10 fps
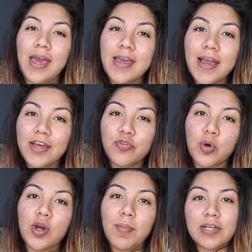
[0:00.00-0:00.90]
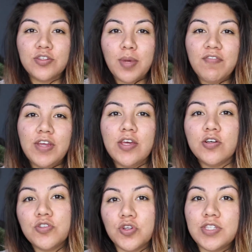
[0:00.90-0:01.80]
Hey guys, welcome back to my
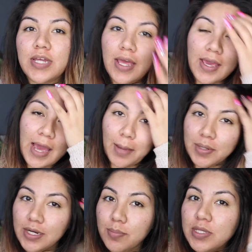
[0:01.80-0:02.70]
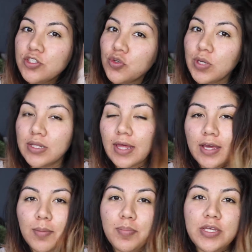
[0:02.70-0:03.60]
video. So today I'm gonna be doing
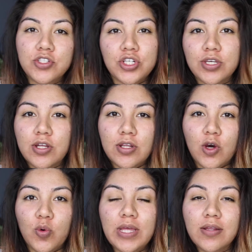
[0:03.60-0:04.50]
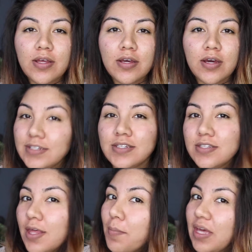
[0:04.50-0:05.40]
like a beachy glowy look and
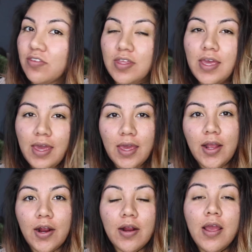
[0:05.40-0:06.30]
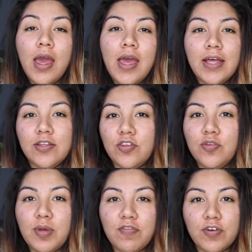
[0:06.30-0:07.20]
the messy hair. This
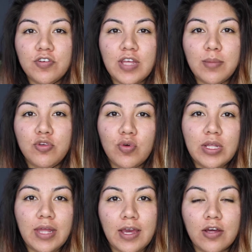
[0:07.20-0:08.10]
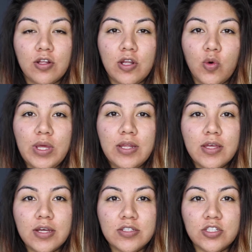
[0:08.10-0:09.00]
is my first time doing like a glowy
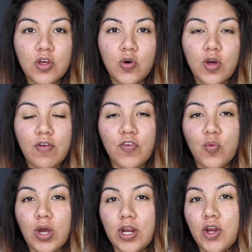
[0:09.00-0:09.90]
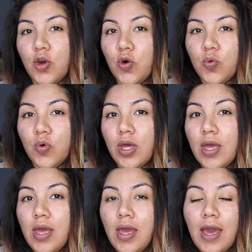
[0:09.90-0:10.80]
look, so if you want to know
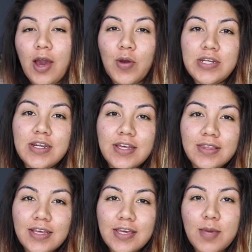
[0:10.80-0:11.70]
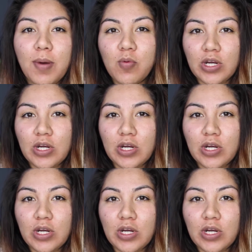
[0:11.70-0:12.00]
how I did it, then keep on